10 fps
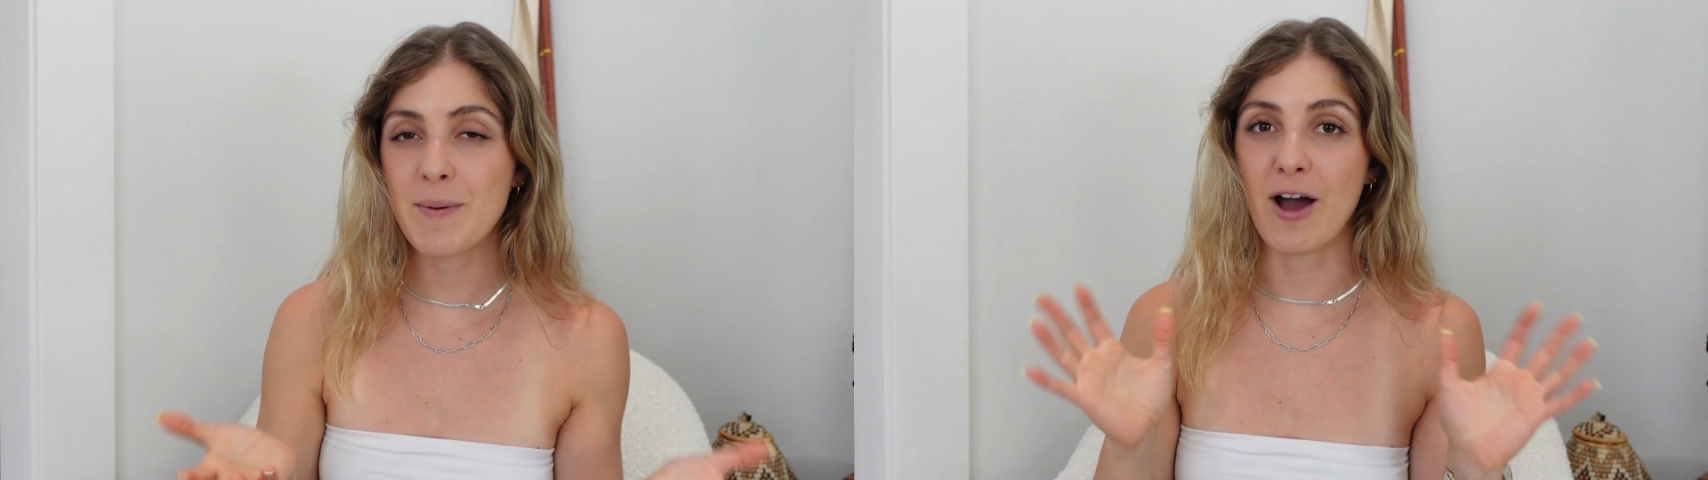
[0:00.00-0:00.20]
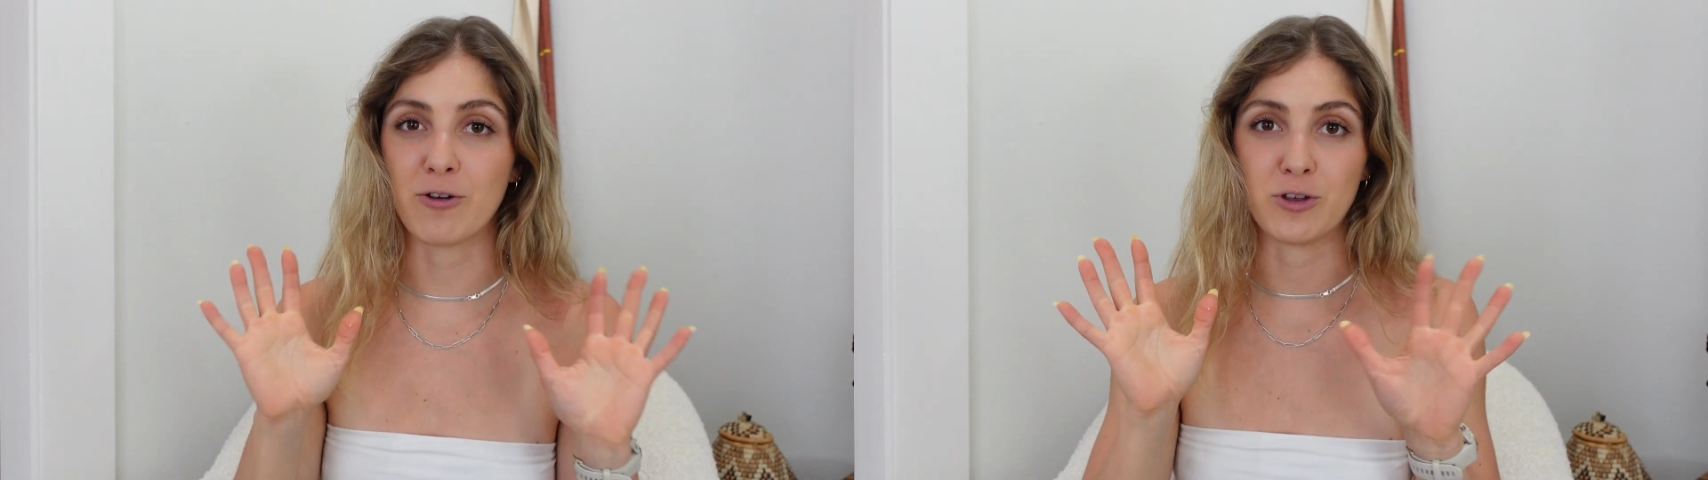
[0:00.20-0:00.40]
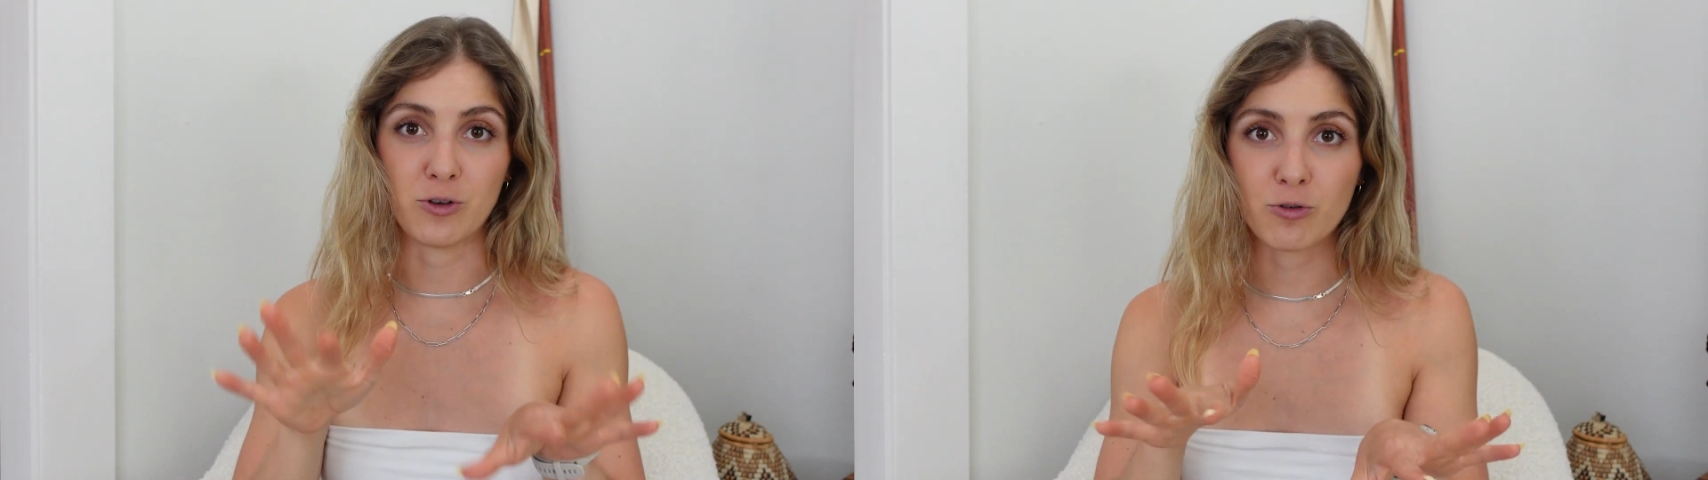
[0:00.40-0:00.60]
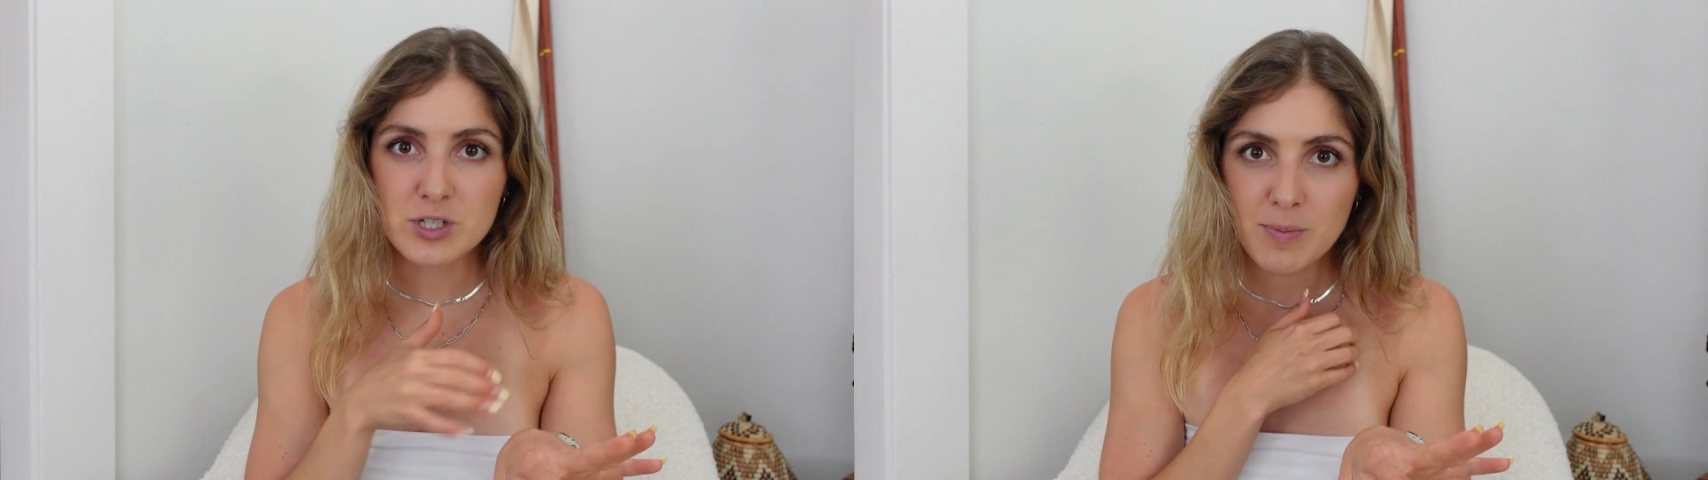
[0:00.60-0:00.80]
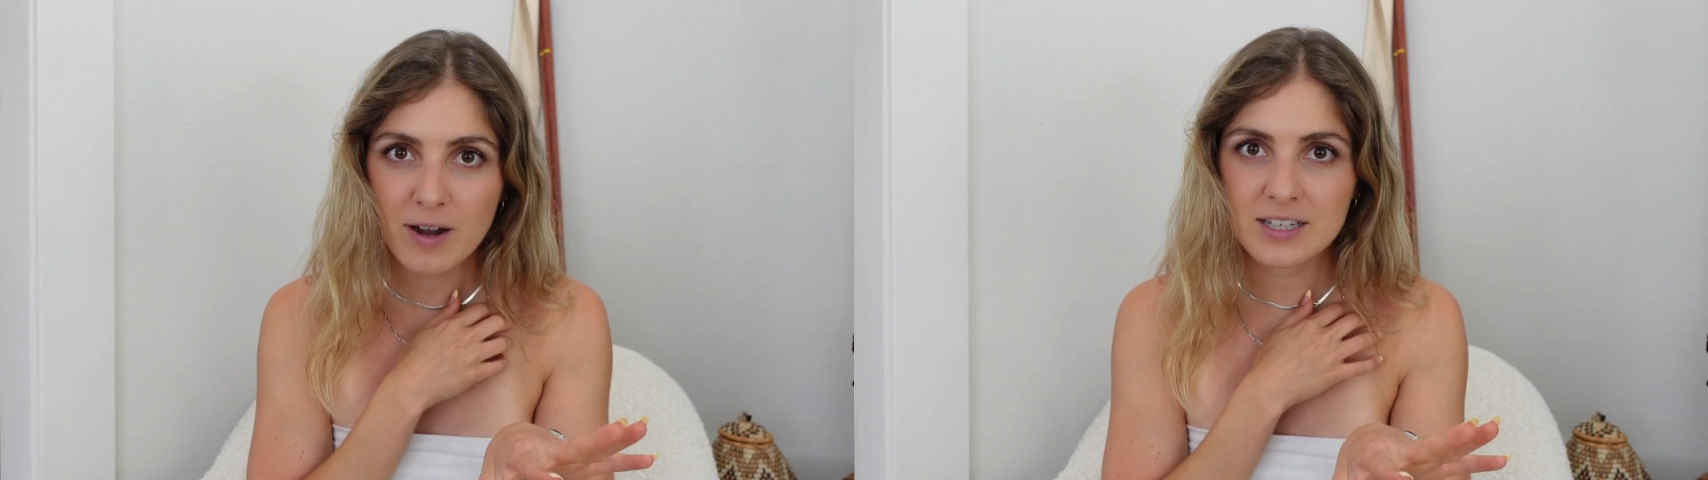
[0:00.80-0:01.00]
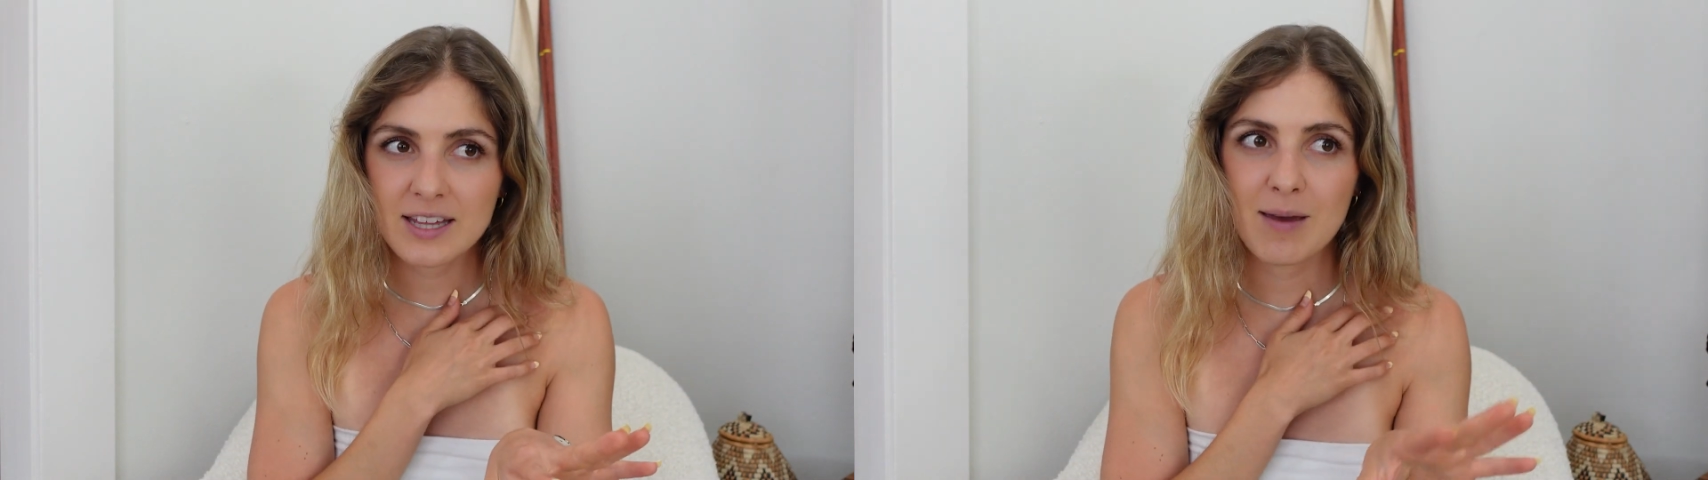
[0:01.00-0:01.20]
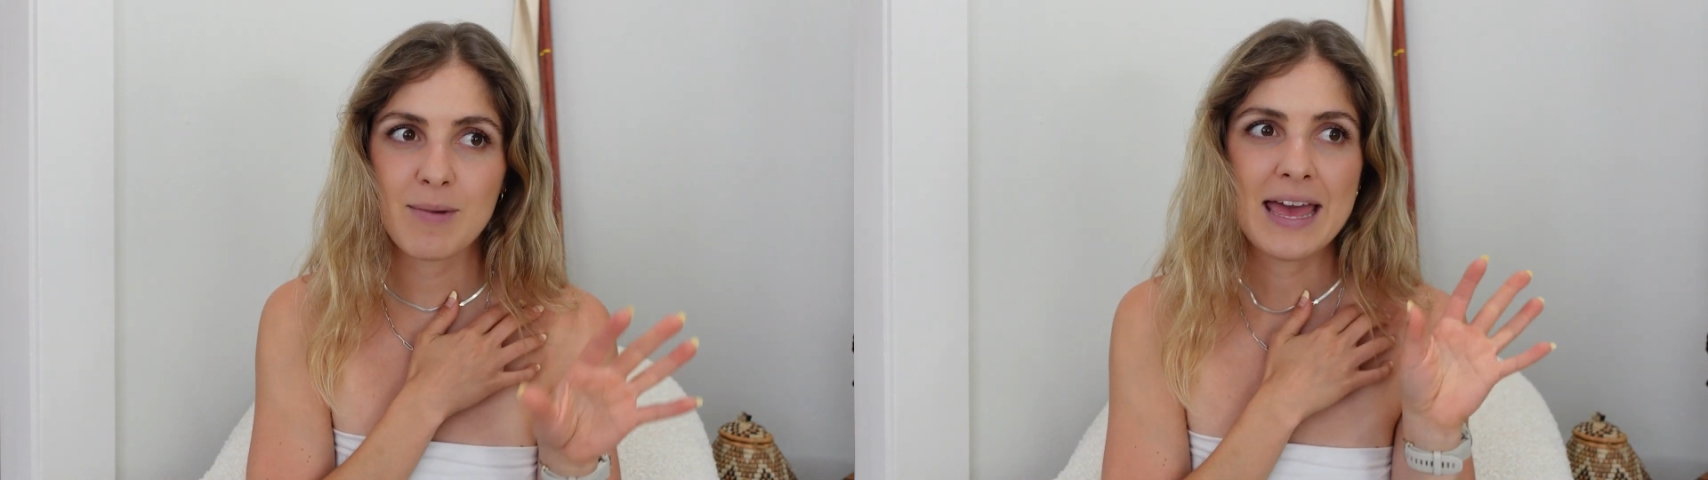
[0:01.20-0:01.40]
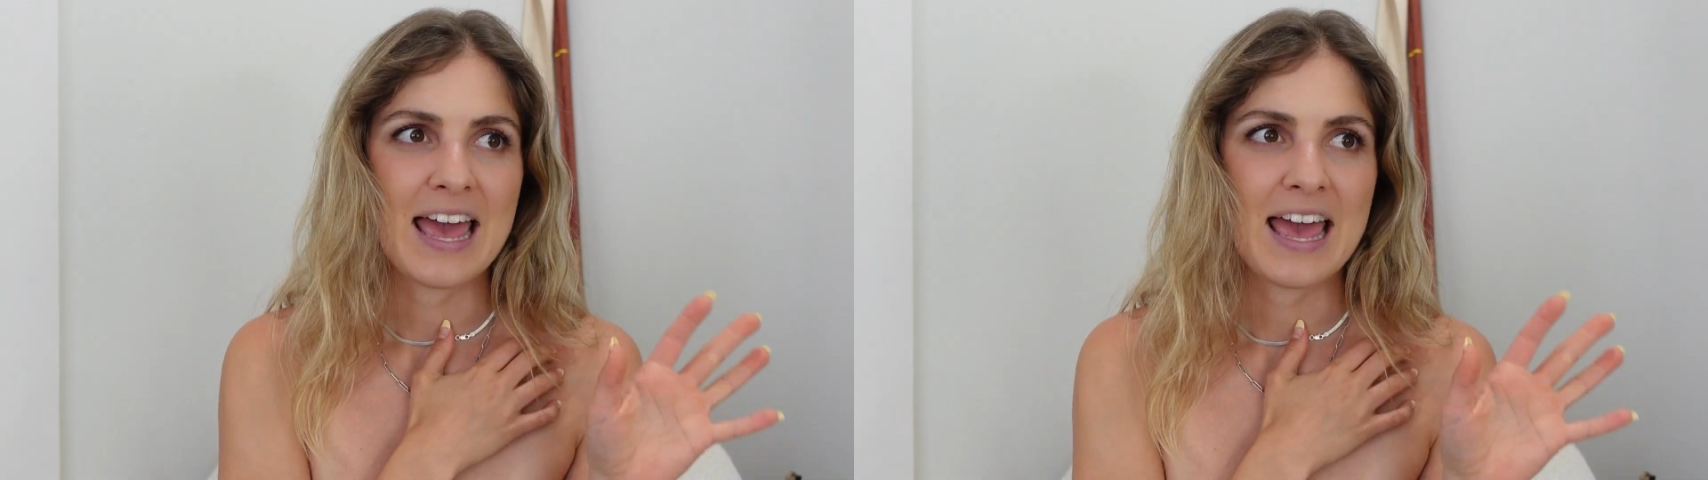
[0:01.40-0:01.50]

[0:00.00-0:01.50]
how you respond to them.